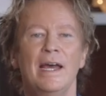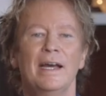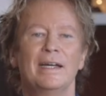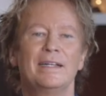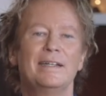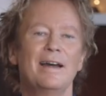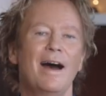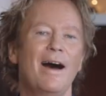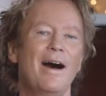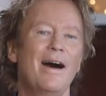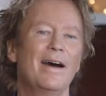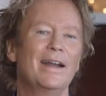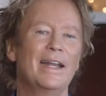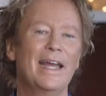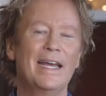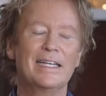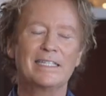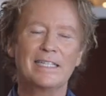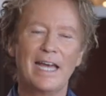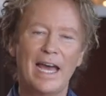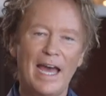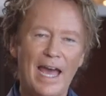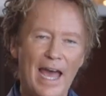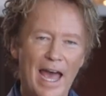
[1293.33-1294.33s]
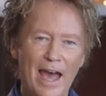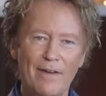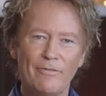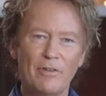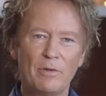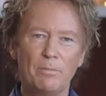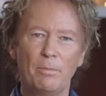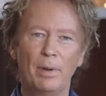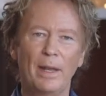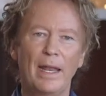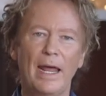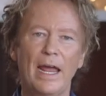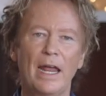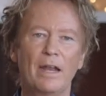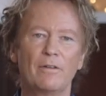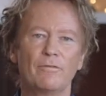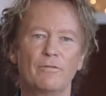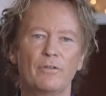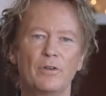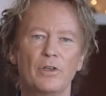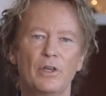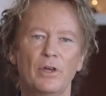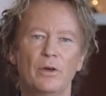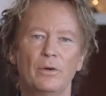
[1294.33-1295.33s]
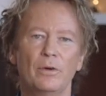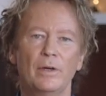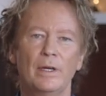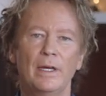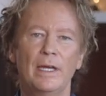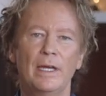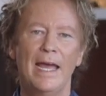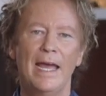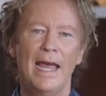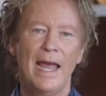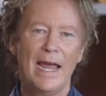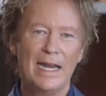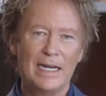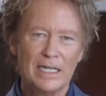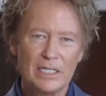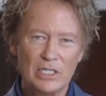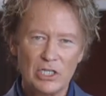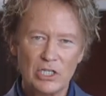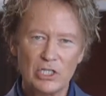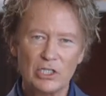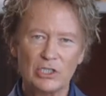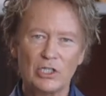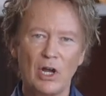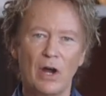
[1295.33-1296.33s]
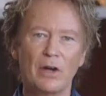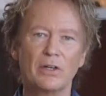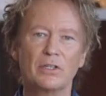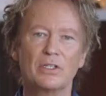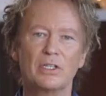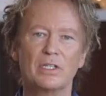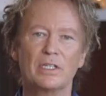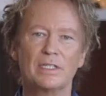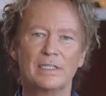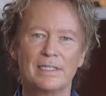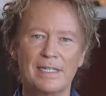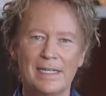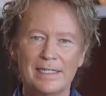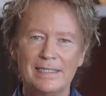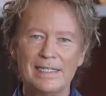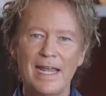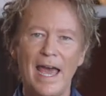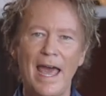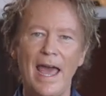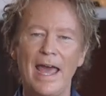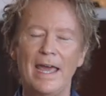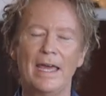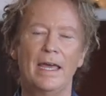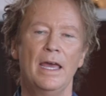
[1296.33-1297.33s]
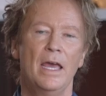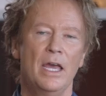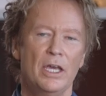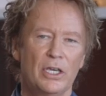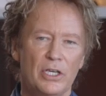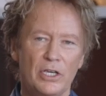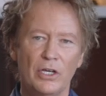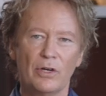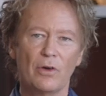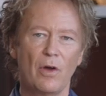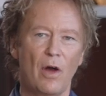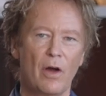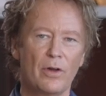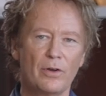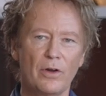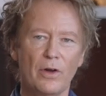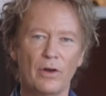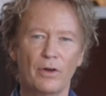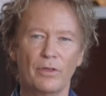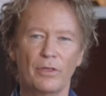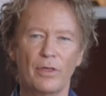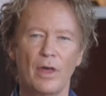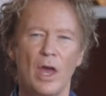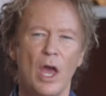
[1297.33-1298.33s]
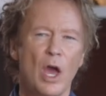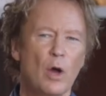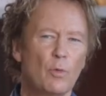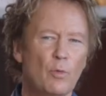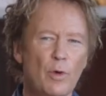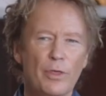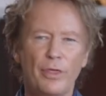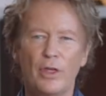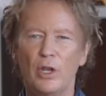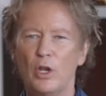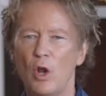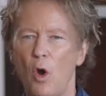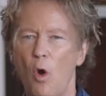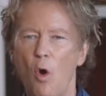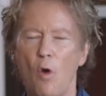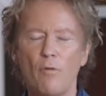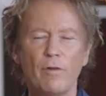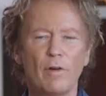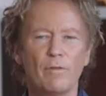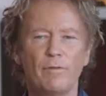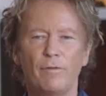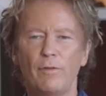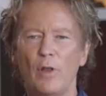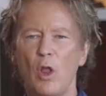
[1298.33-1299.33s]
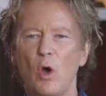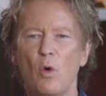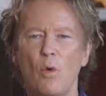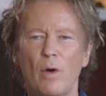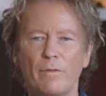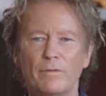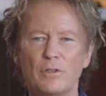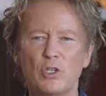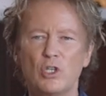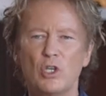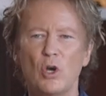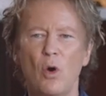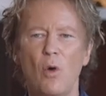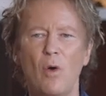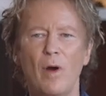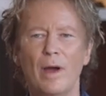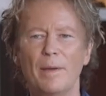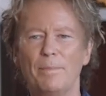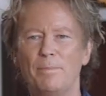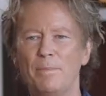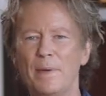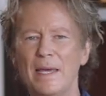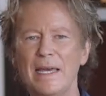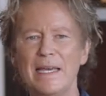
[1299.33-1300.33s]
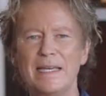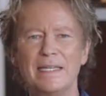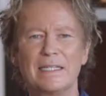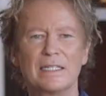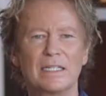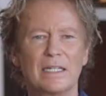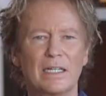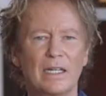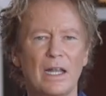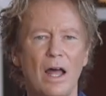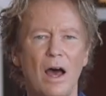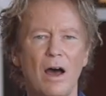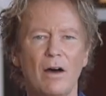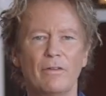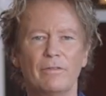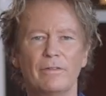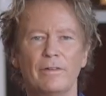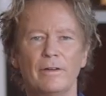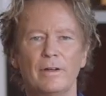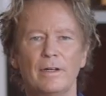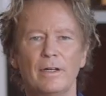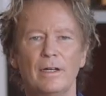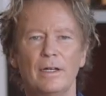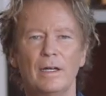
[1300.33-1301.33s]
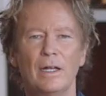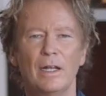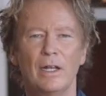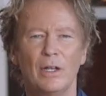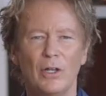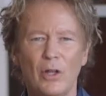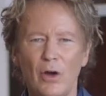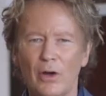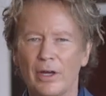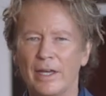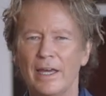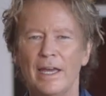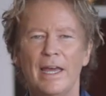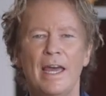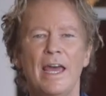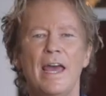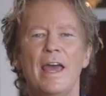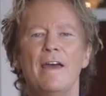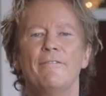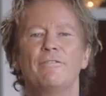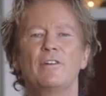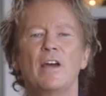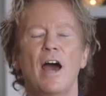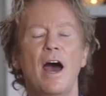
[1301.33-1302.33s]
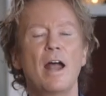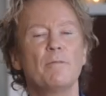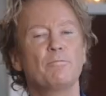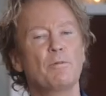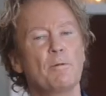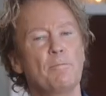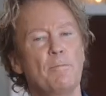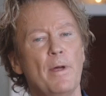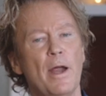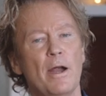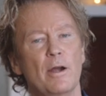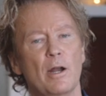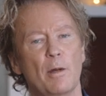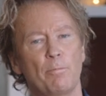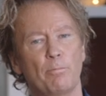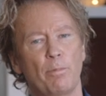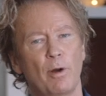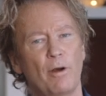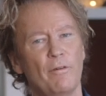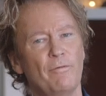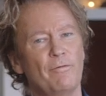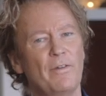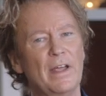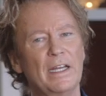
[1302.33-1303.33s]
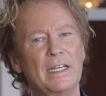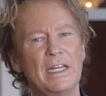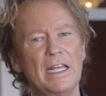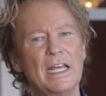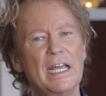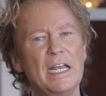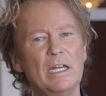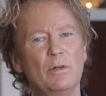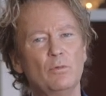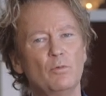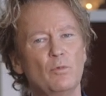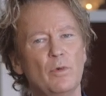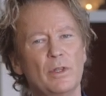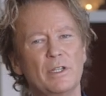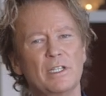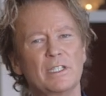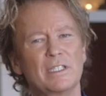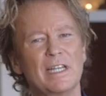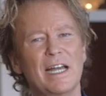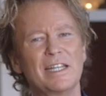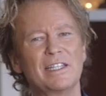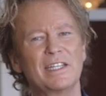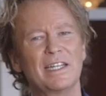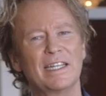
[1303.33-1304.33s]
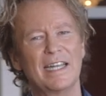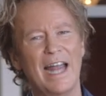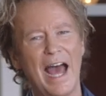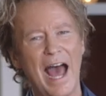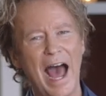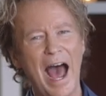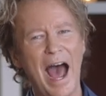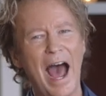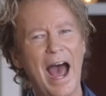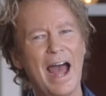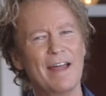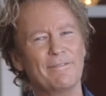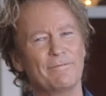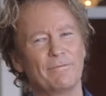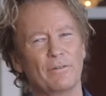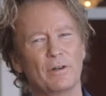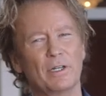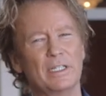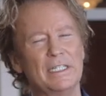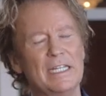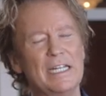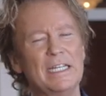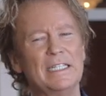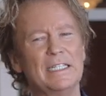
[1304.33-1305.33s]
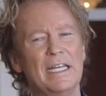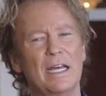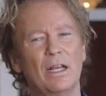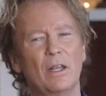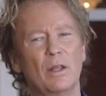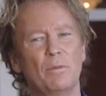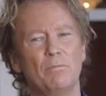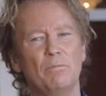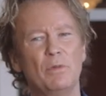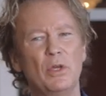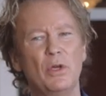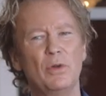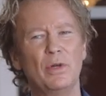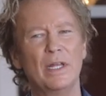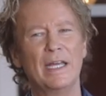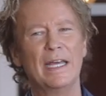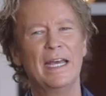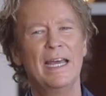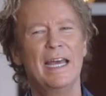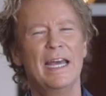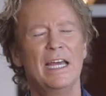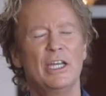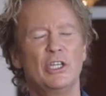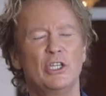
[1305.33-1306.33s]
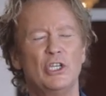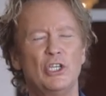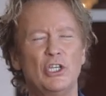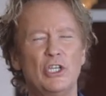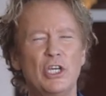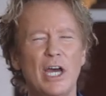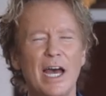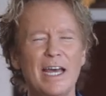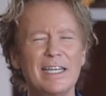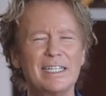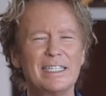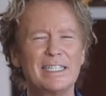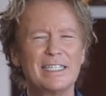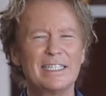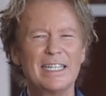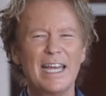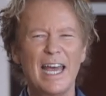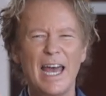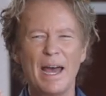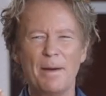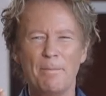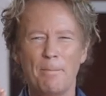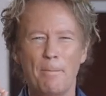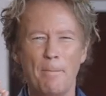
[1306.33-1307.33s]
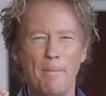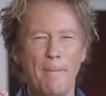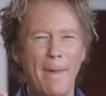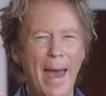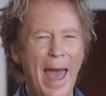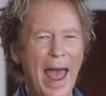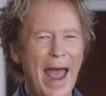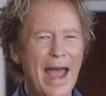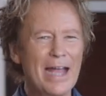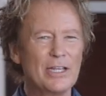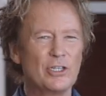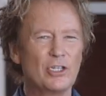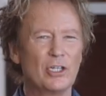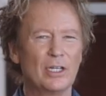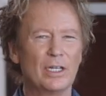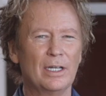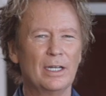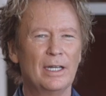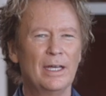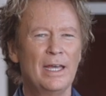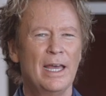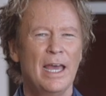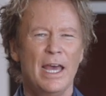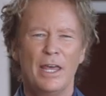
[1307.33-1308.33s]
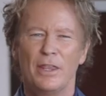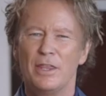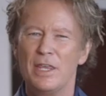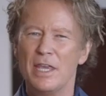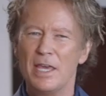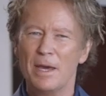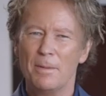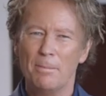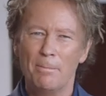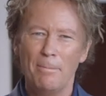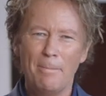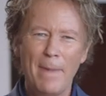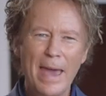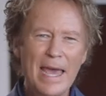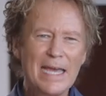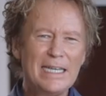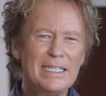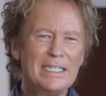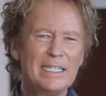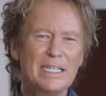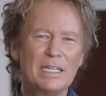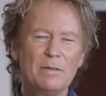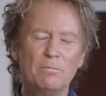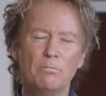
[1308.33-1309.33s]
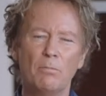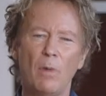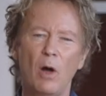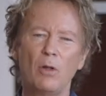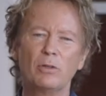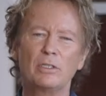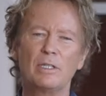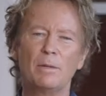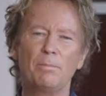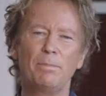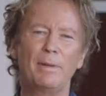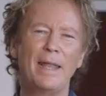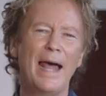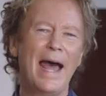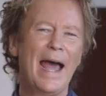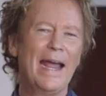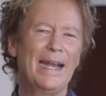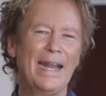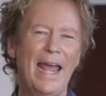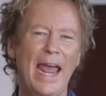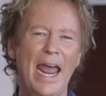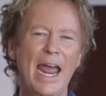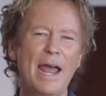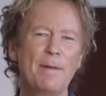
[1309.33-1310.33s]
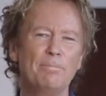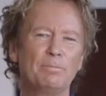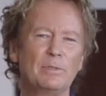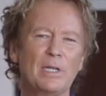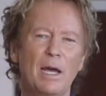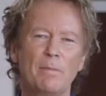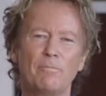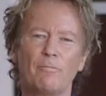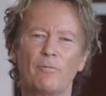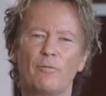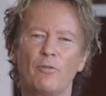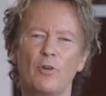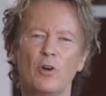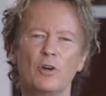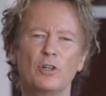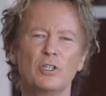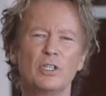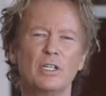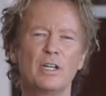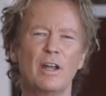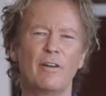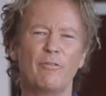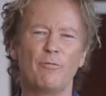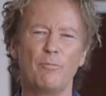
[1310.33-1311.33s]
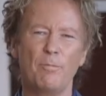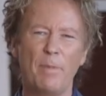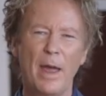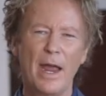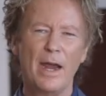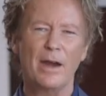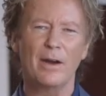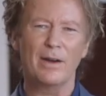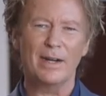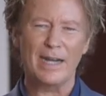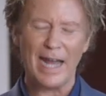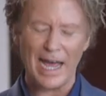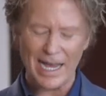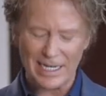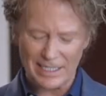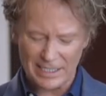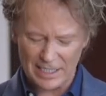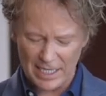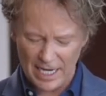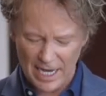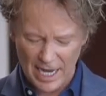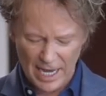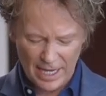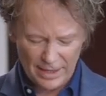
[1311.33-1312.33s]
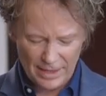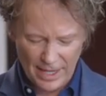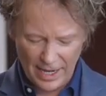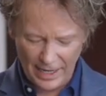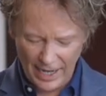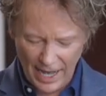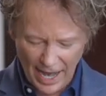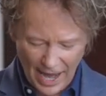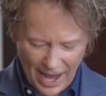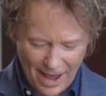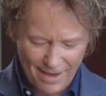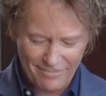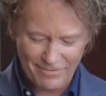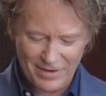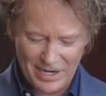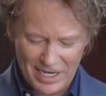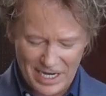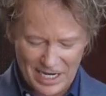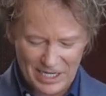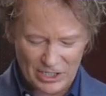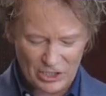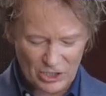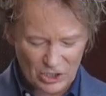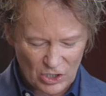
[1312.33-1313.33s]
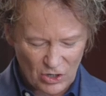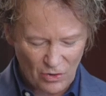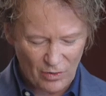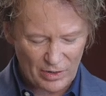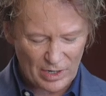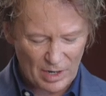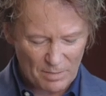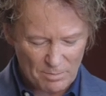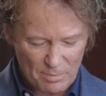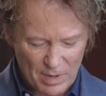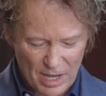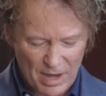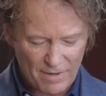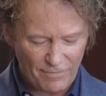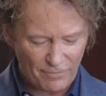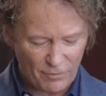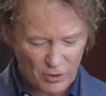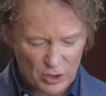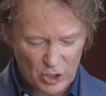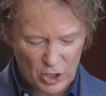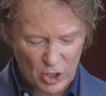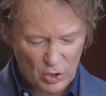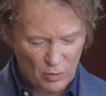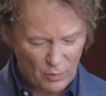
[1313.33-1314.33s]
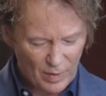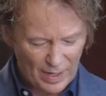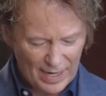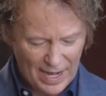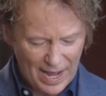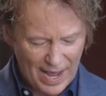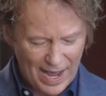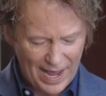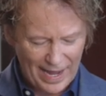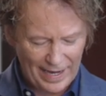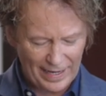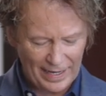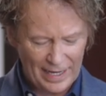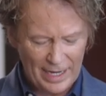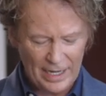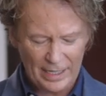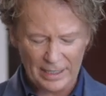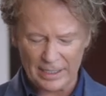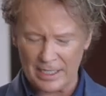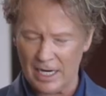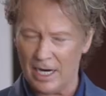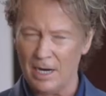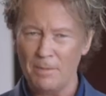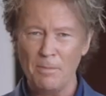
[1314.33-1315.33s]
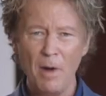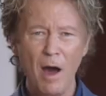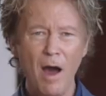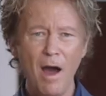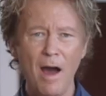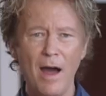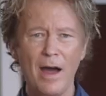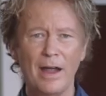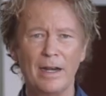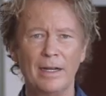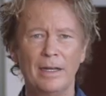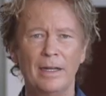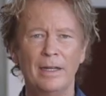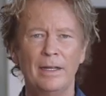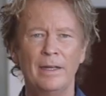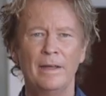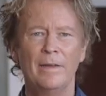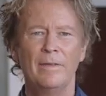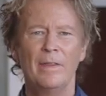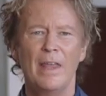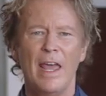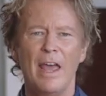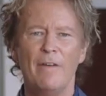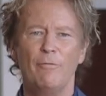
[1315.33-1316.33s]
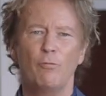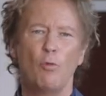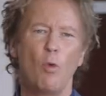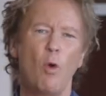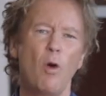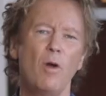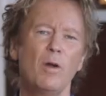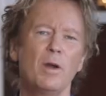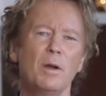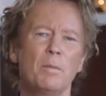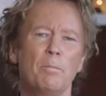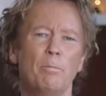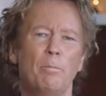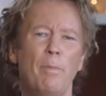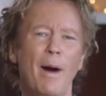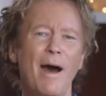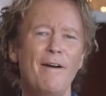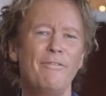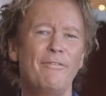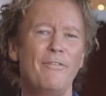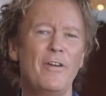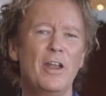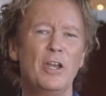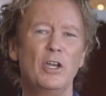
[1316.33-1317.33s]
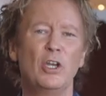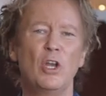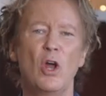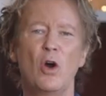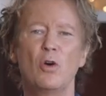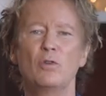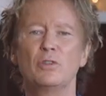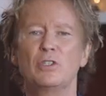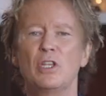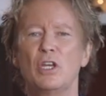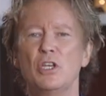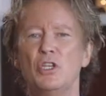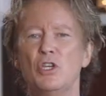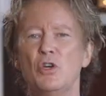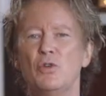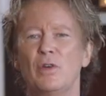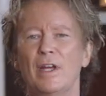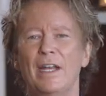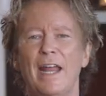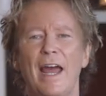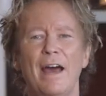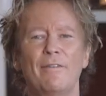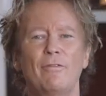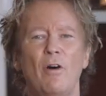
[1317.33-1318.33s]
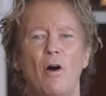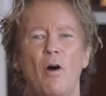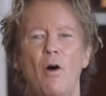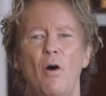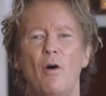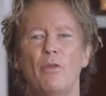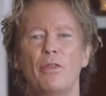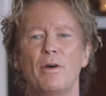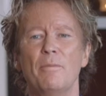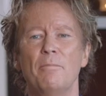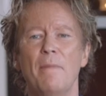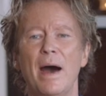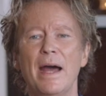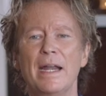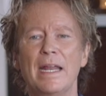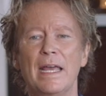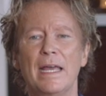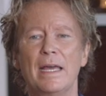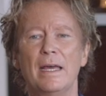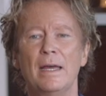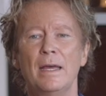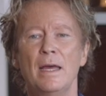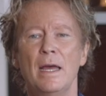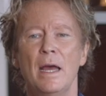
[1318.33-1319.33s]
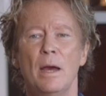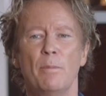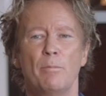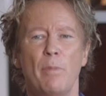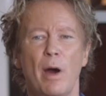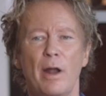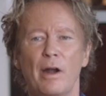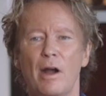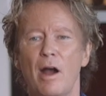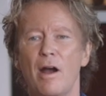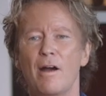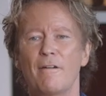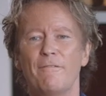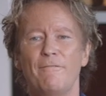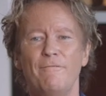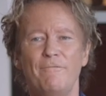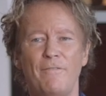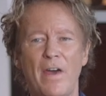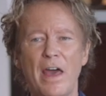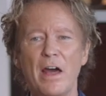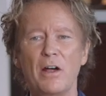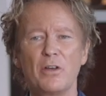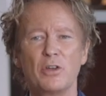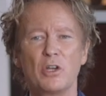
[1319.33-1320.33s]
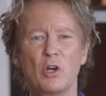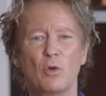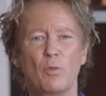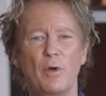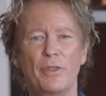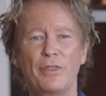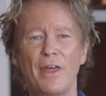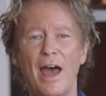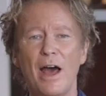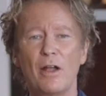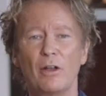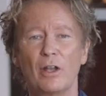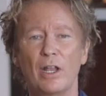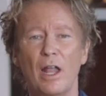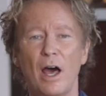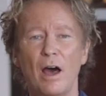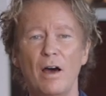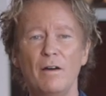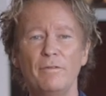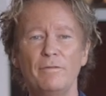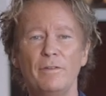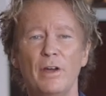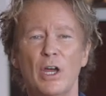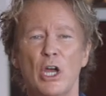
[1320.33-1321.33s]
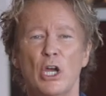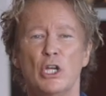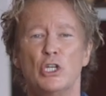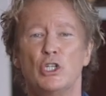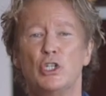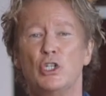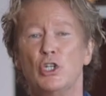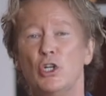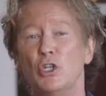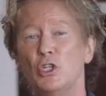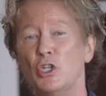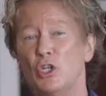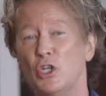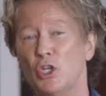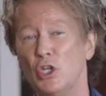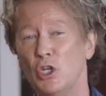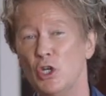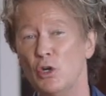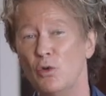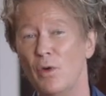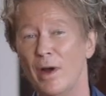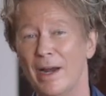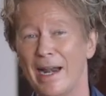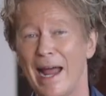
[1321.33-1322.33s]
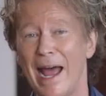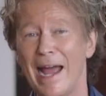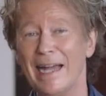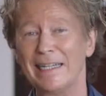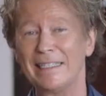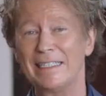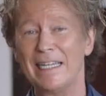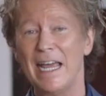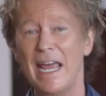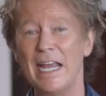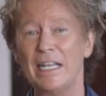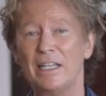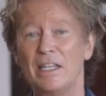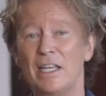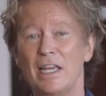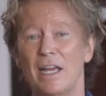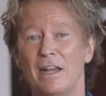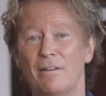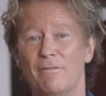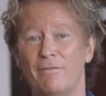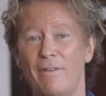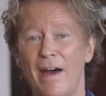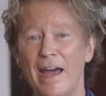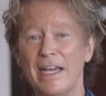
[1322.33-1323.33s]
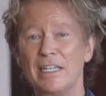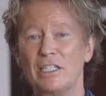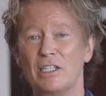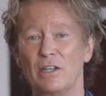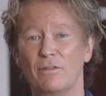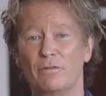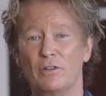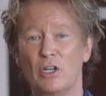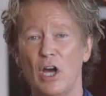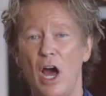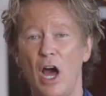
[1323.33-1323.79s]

God has a heaven plan for you, and it starts today, here on earth, with an overflow of joy, peace, love. Look, if God prepared a perfect Eden with such an eye for detail and beauty, just imagine the amazing, multiplied, amped-up version of paradise that heaven is going to be for you and I. Come on. If Warren Buffett knows that you can have all the money but are a failure without love, shouldn't you and I take the advice of